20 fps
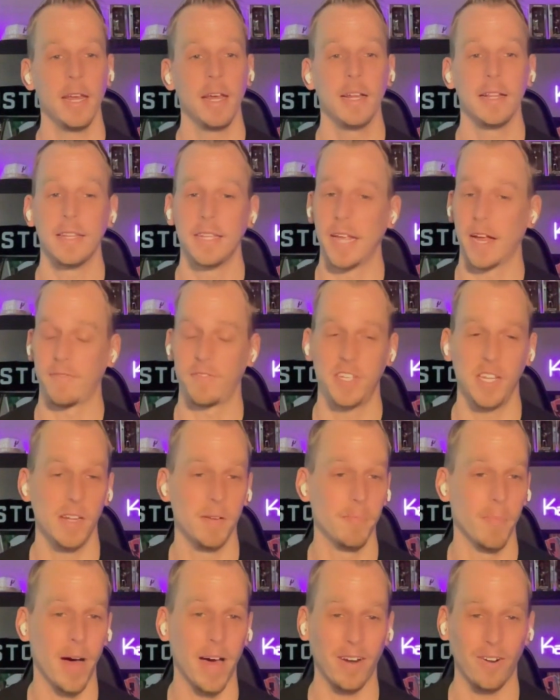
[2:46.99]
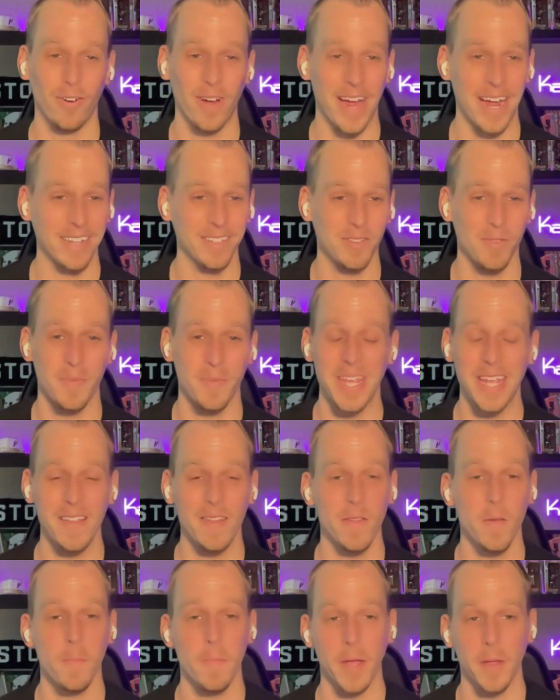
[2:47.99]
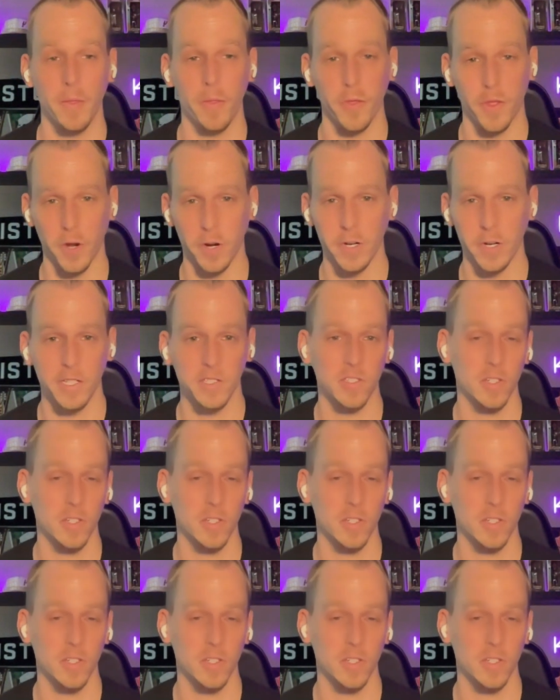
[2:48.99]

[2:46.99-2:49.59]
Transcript: The F T N model has him in the mid thirties,